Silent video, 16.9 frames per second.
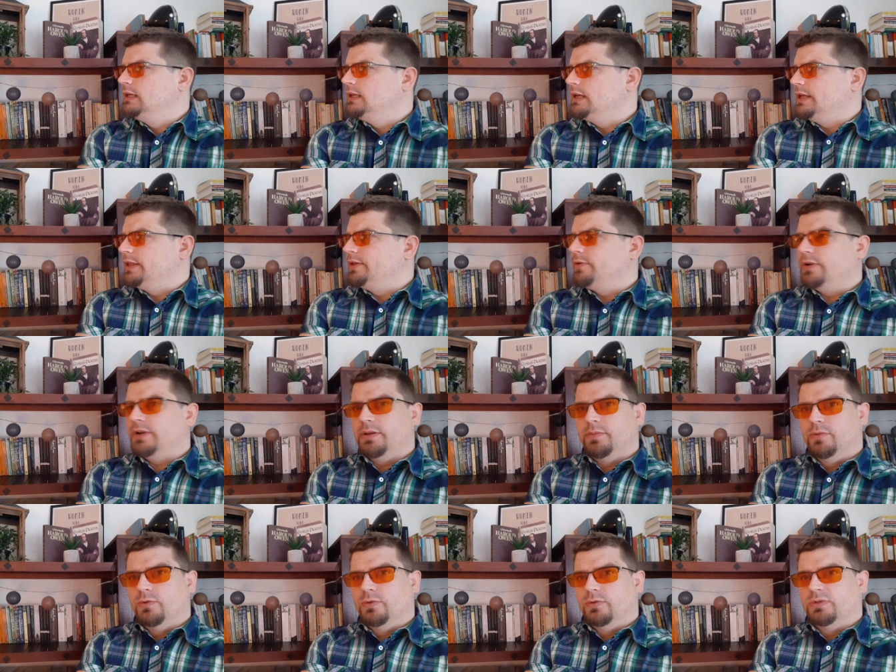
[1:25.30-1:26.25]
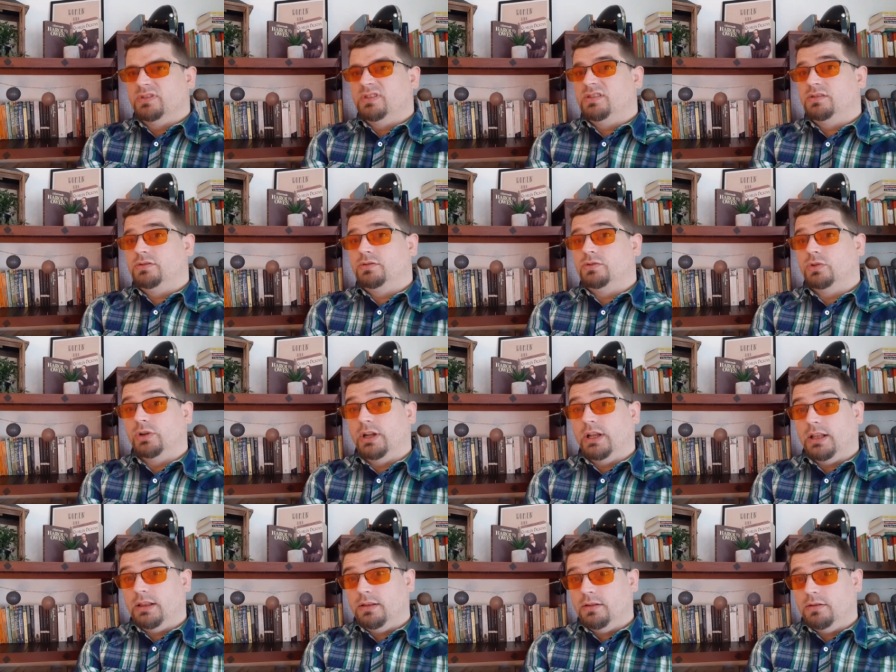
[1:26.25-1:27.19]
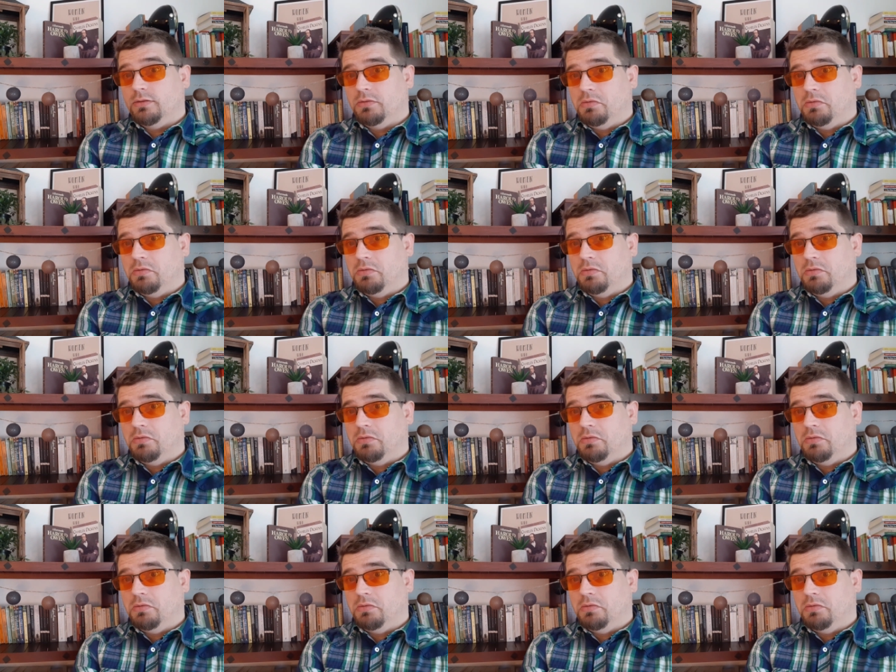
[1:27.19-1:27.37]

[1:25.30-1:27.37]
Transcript: Are there any more? Tunnel?